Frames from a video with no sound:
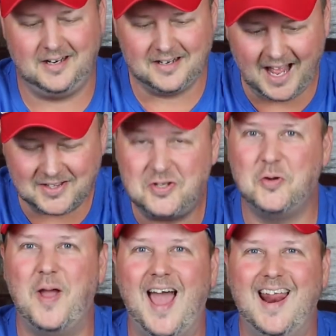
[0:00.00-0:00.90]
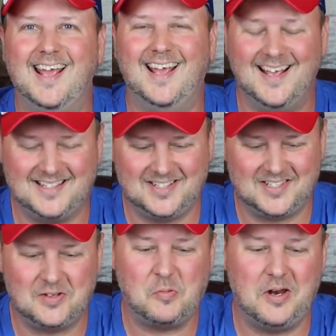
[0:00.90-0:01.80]
not too bad, I guess.
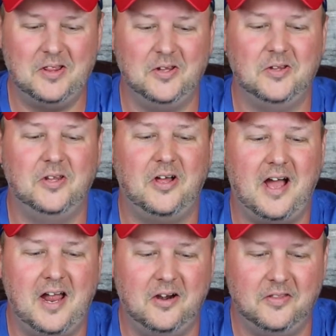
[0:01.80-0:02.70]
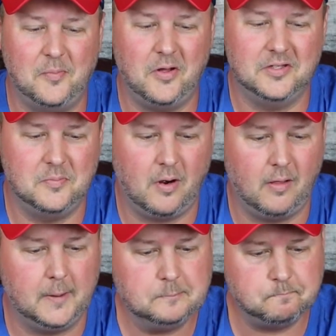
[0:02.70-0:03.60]
Just went a little higher on the malted
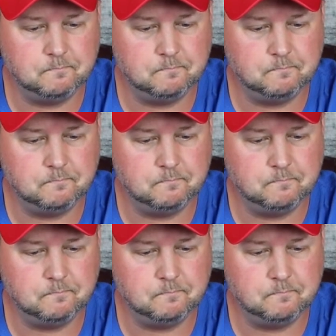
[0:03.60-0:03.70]
barley.